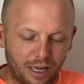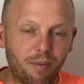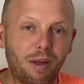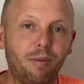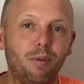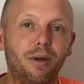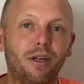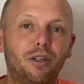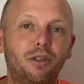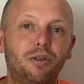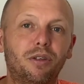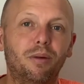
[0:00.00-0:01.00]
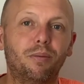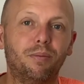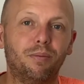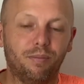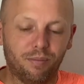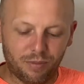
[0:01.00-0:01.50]
And maybe we could do
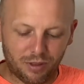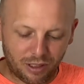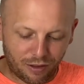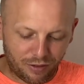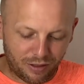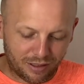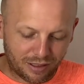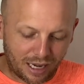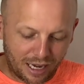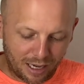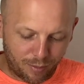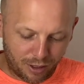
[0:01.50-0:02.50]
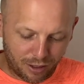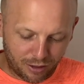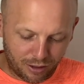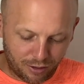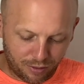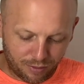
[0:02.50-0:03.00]
some stuff in the sky up here
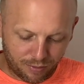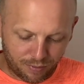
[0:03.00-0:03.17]
too.